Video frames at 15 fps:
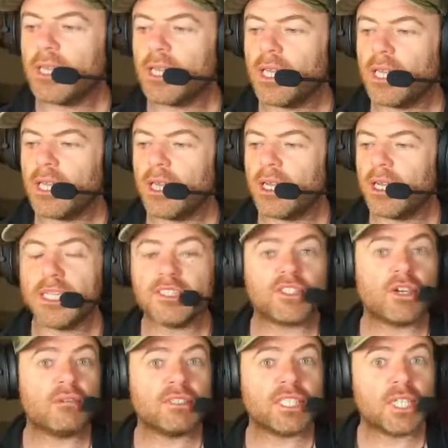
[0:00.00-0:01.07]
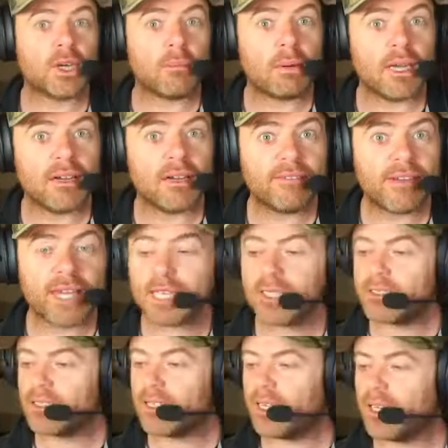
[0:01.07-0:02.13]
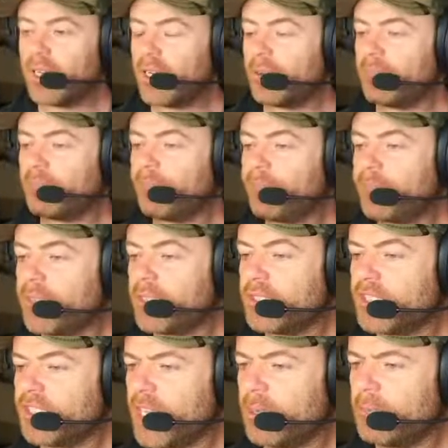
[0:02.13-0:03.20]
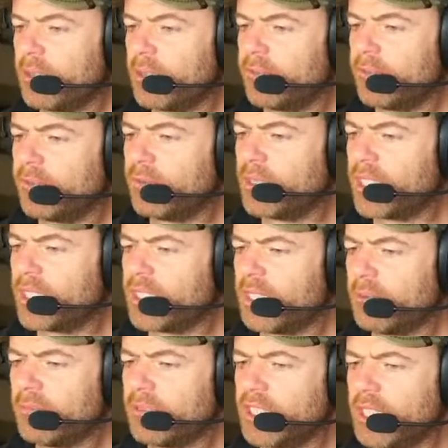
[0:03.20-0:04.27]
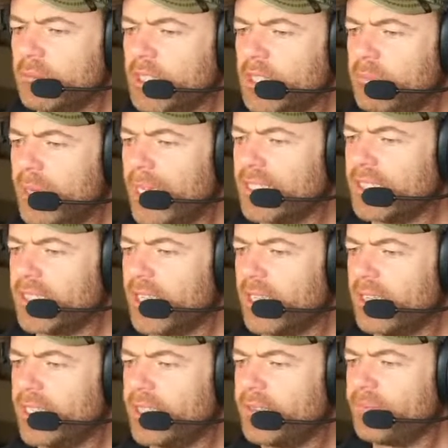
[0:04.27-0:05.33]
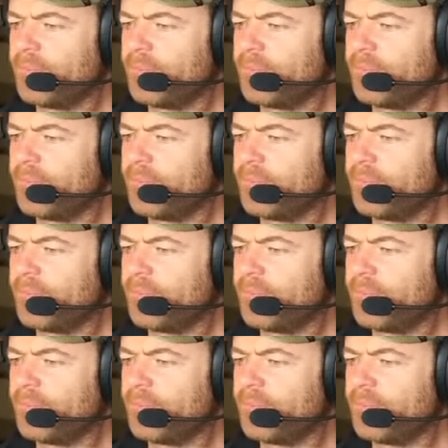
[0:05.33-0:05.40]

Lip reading: it's obviously not perfect. Some of the bass line,